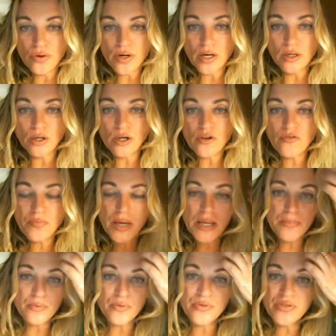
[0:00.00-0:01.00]
A lot of
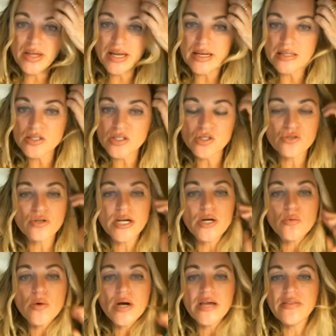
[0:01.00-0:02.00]
people think straight
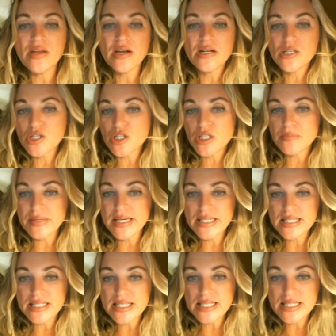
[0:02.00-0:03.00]
away that it just
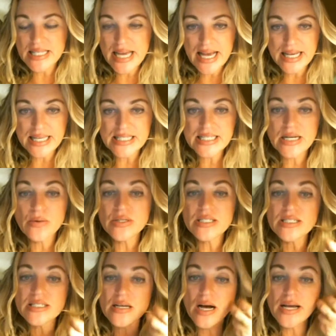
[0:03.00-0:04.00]
means sex. Now,
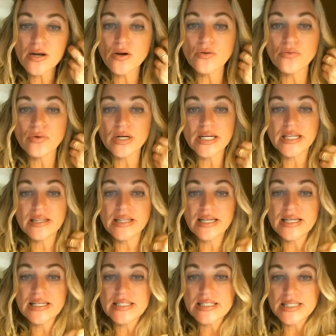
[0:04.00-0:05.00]
I don't really
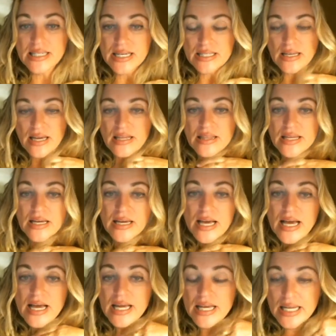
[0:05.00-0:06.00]
think it does. I think
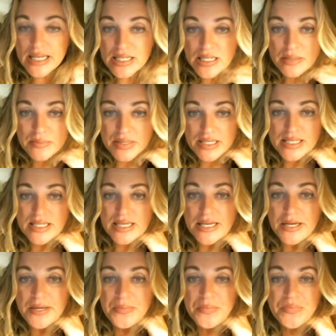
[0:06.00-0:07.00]

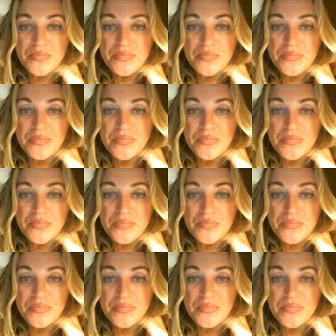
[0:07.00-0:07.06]
intimacy